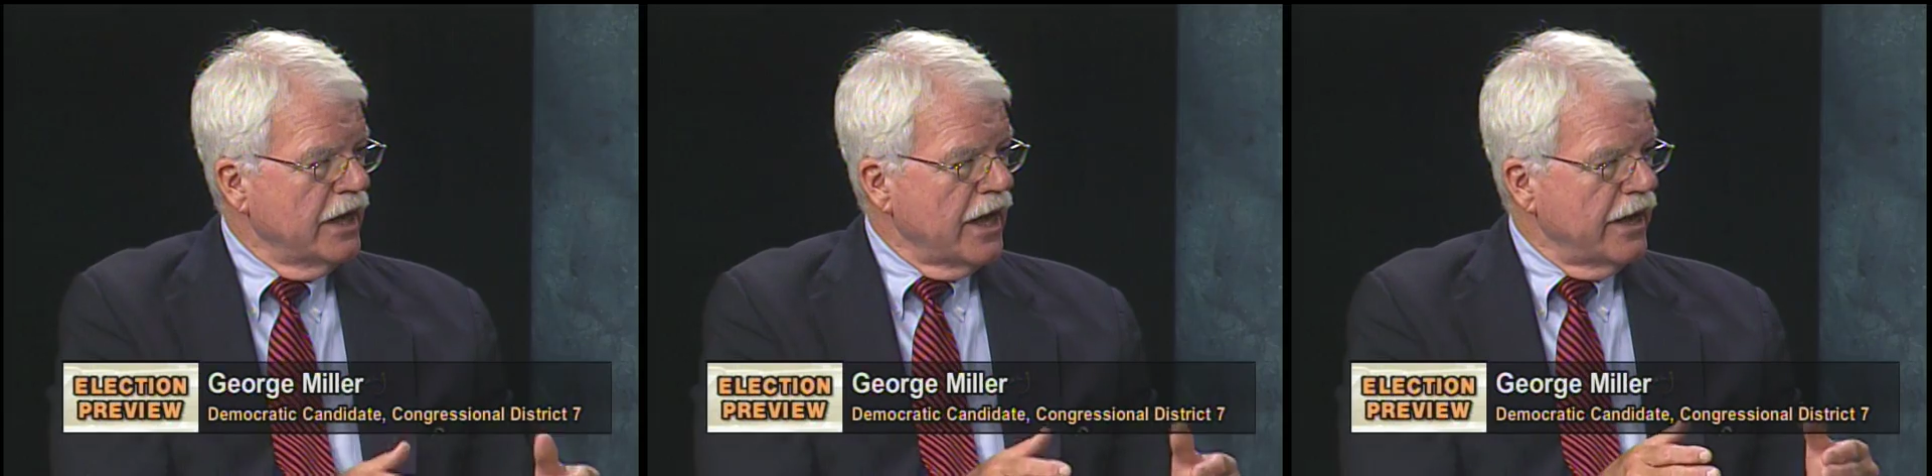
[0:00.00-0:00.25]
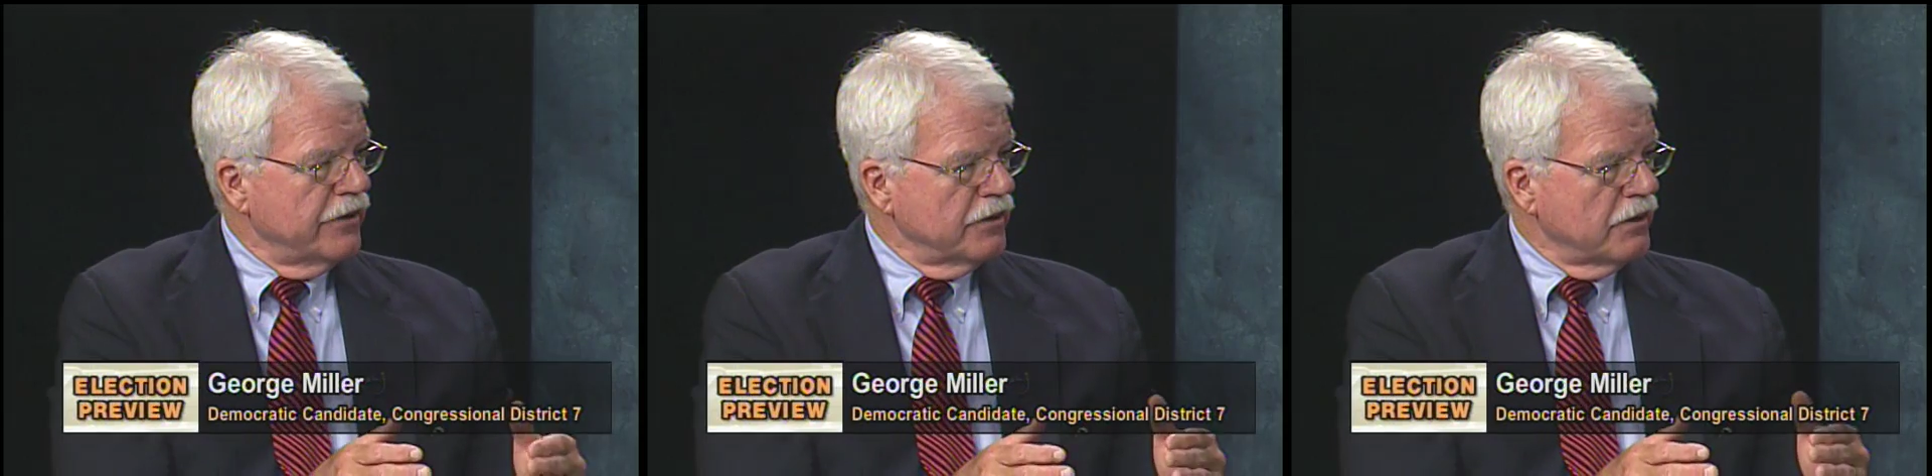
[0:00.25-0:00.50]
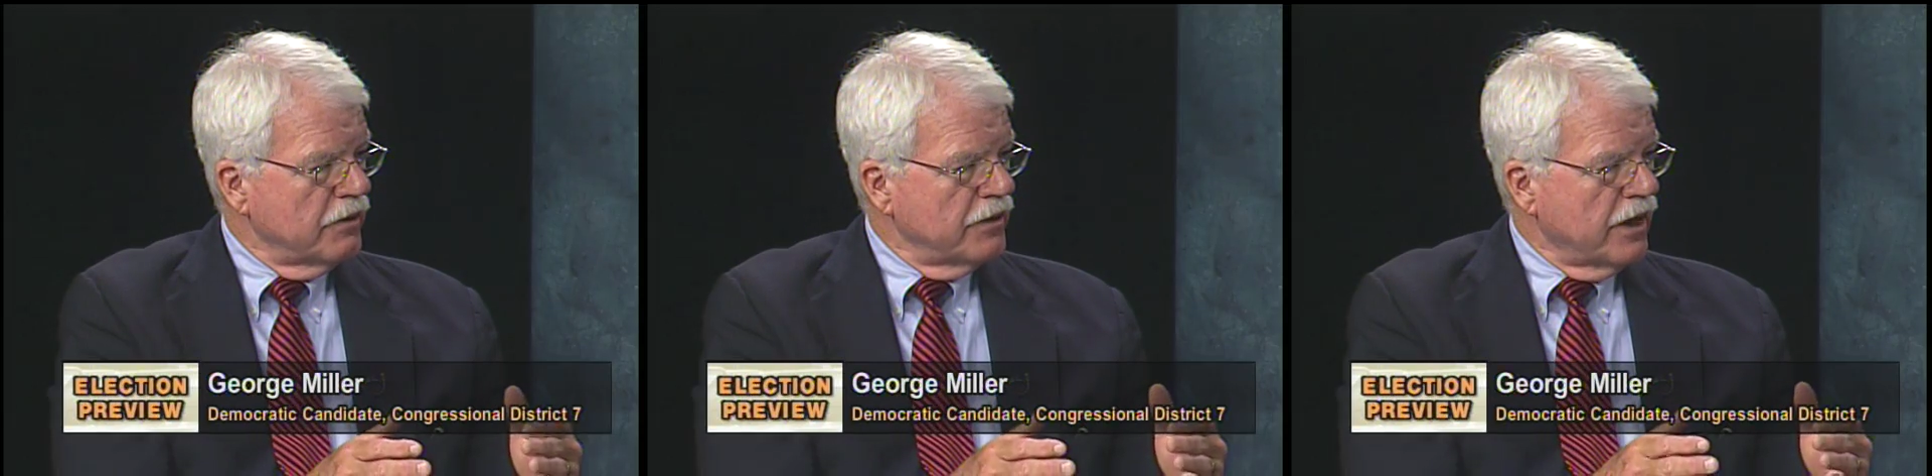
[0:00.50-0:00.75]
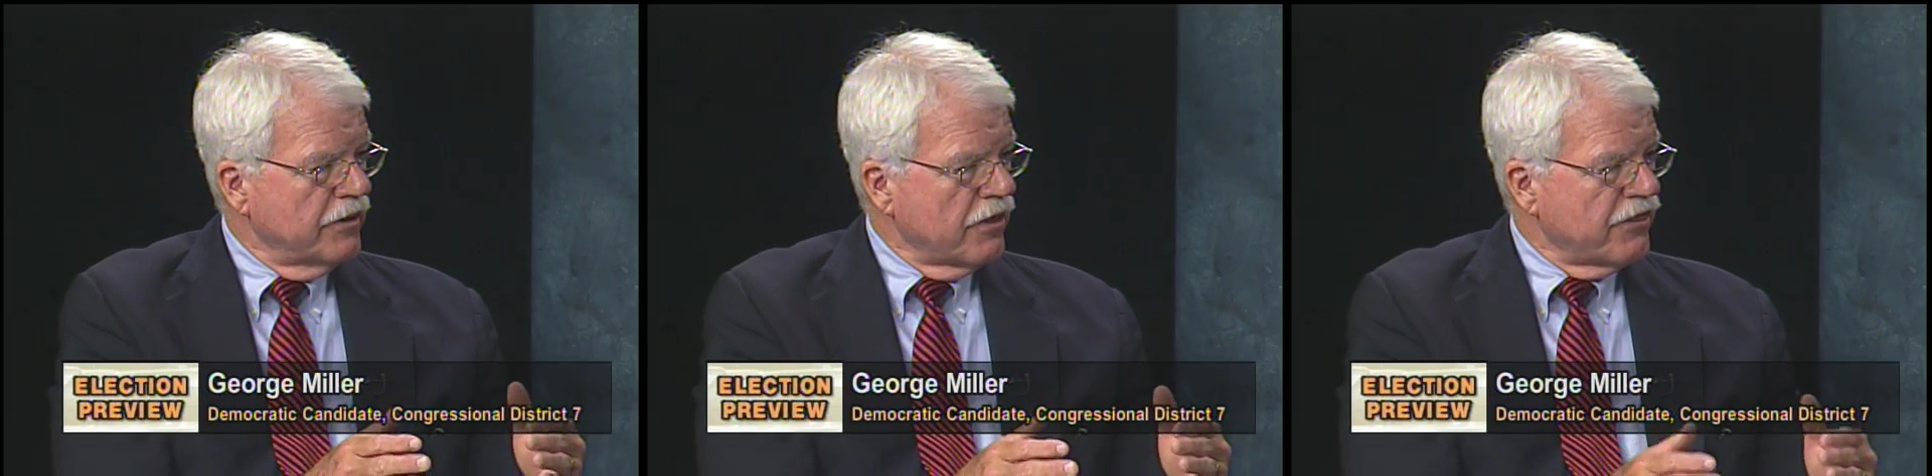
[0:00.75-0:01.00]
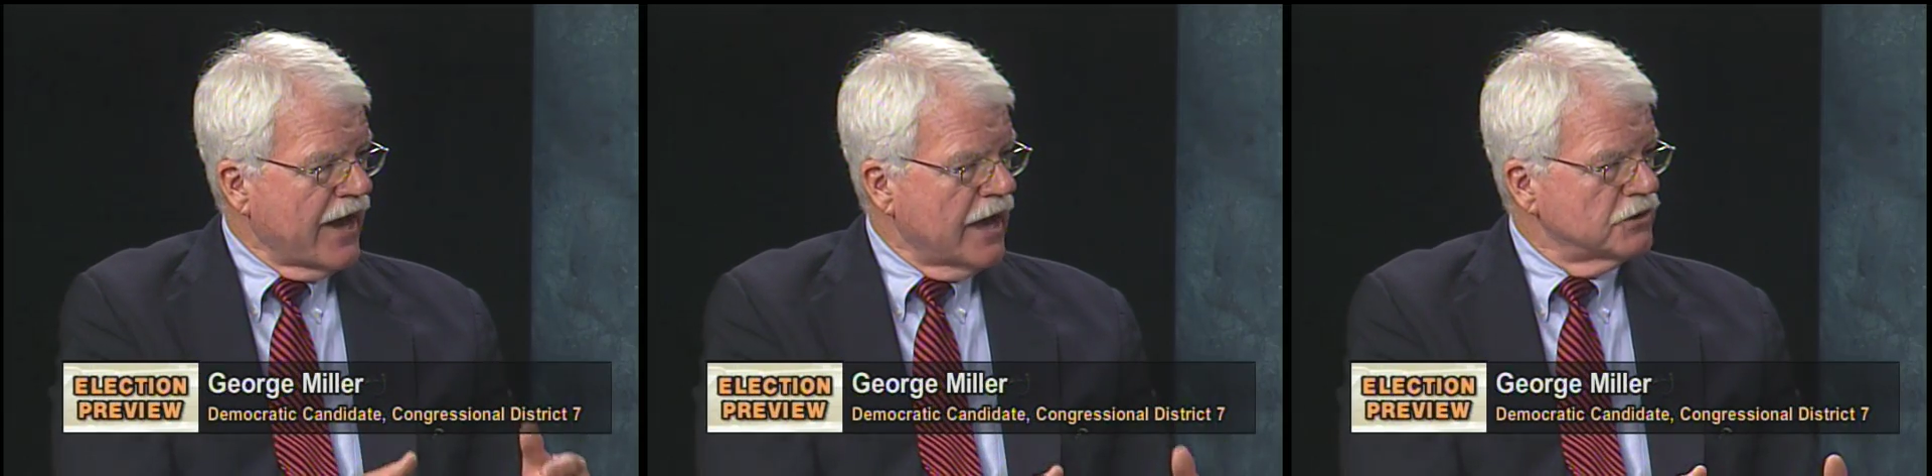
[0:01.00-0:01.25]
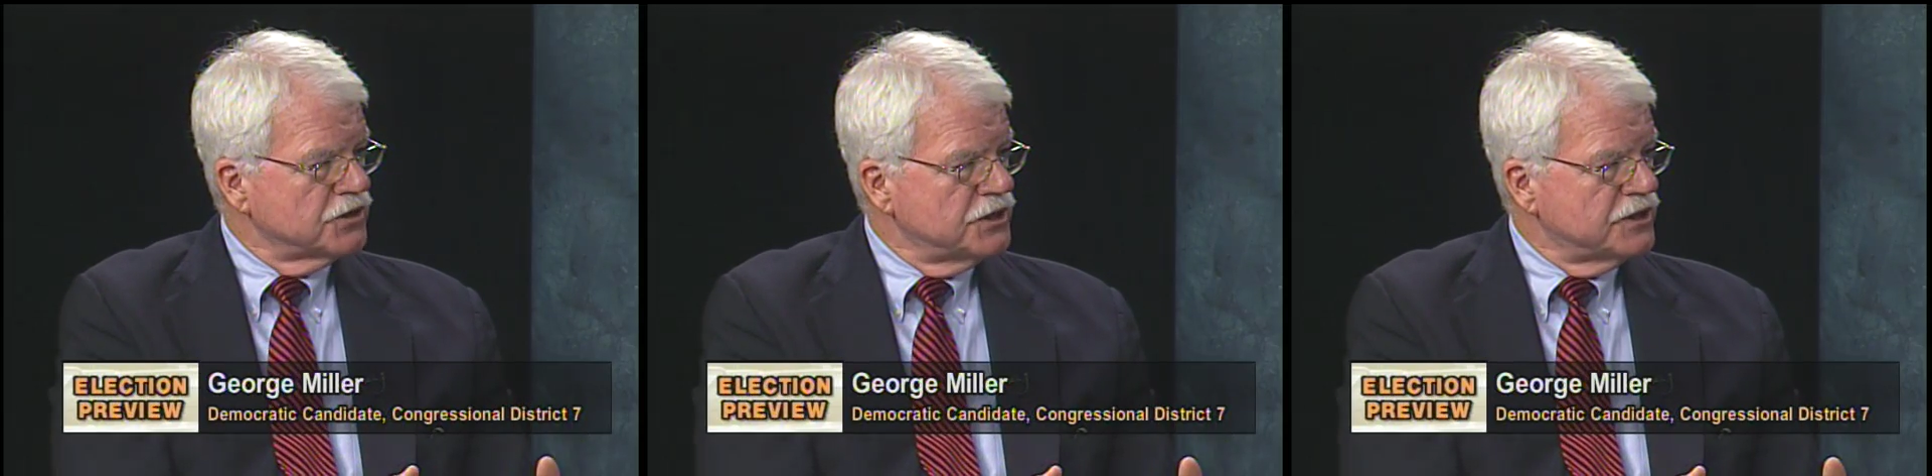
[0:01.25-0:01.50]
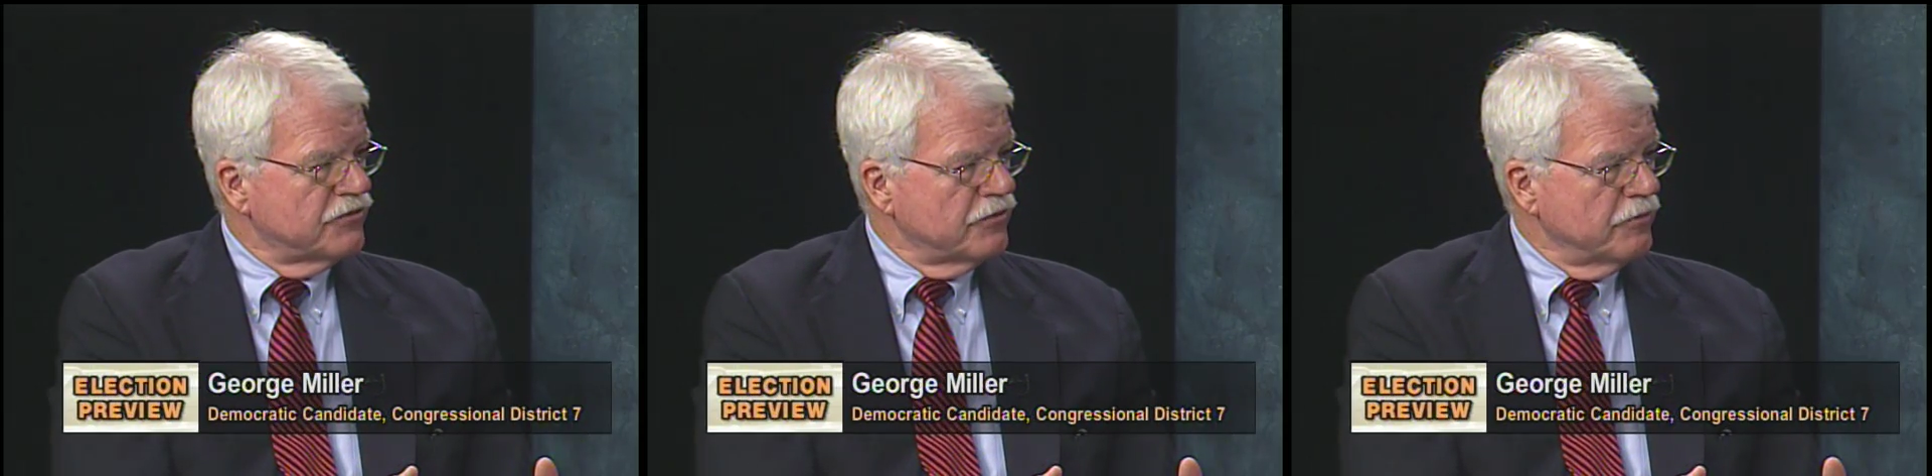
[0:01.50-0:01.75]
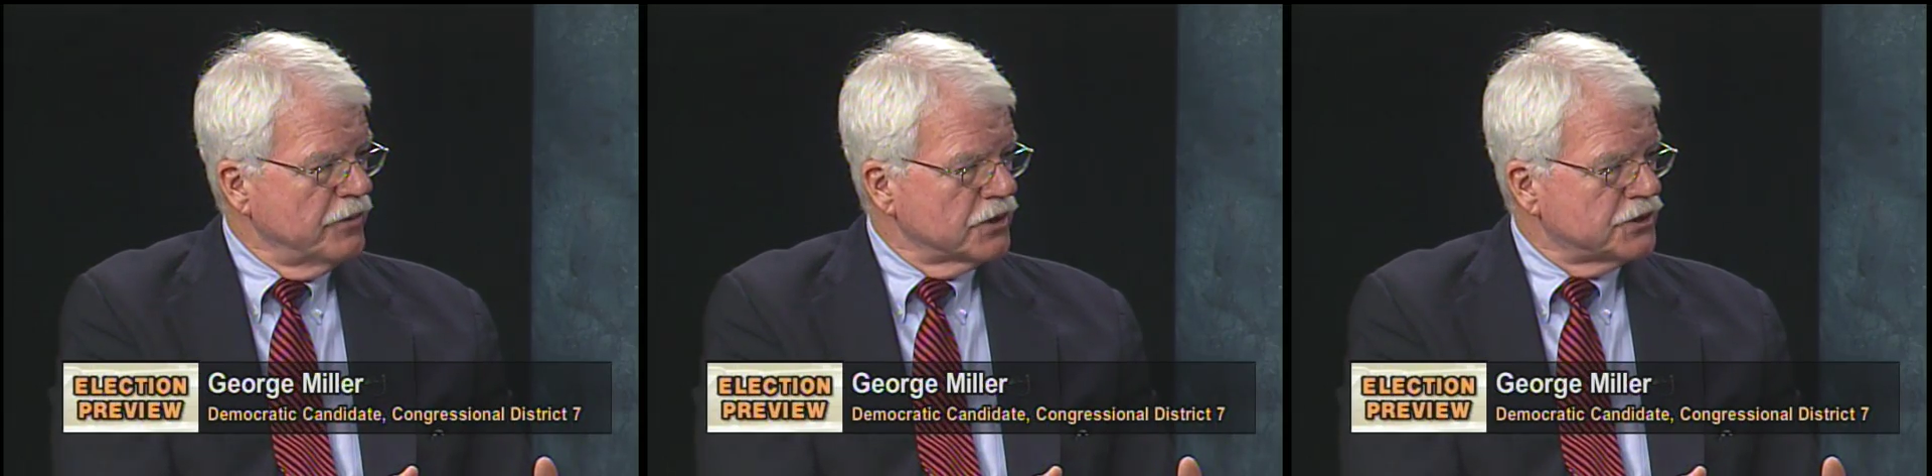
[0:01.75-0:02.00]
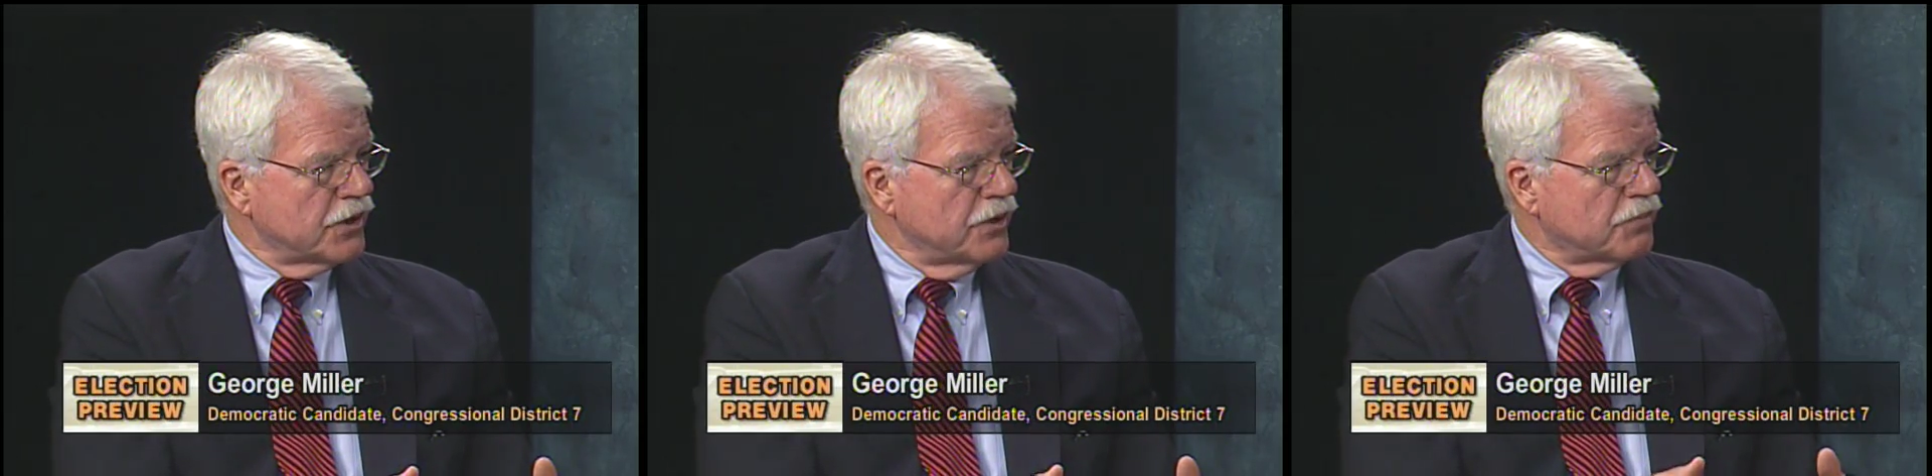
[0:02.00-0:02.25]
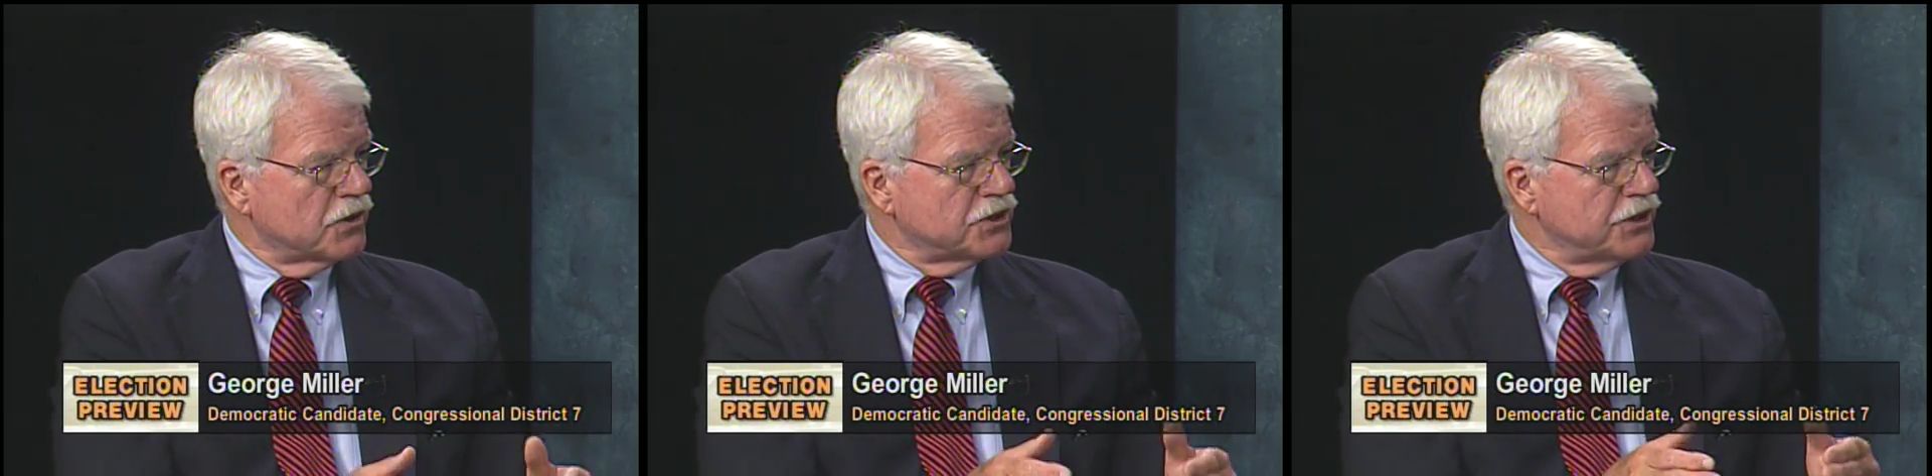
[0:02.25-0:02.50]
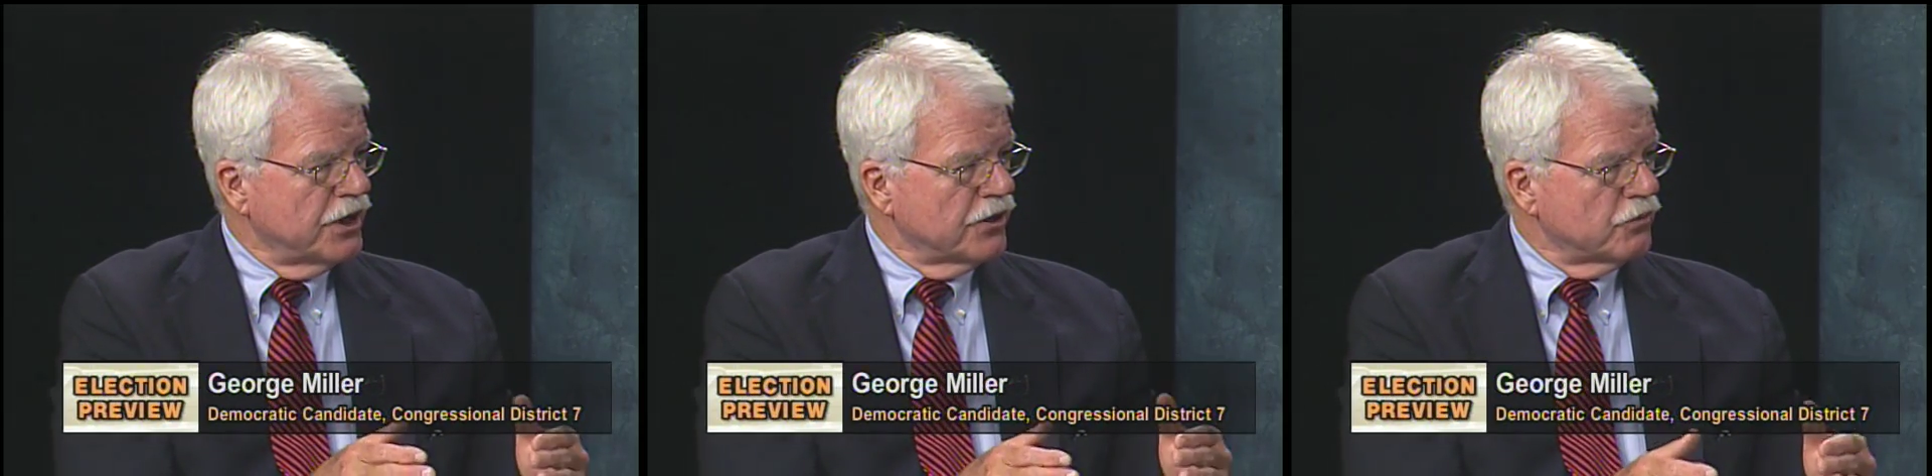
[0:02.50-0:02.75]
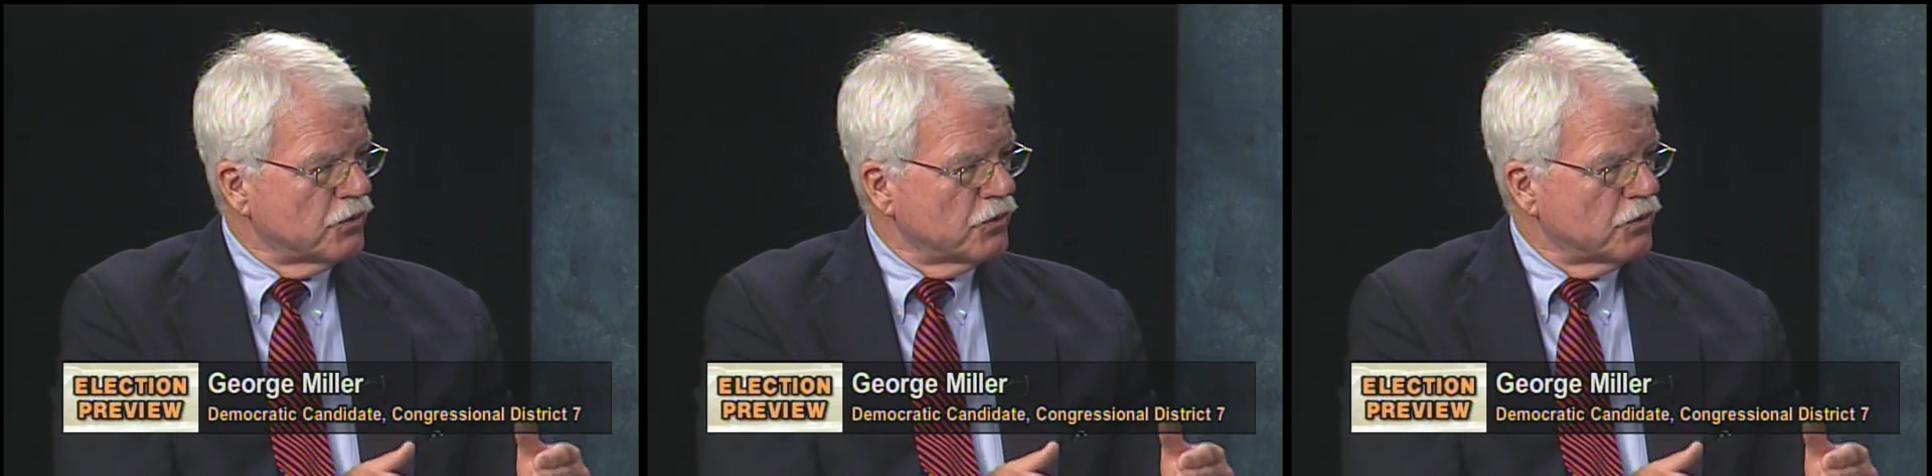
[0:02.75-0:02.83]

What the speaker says: and the thousands of military personnel that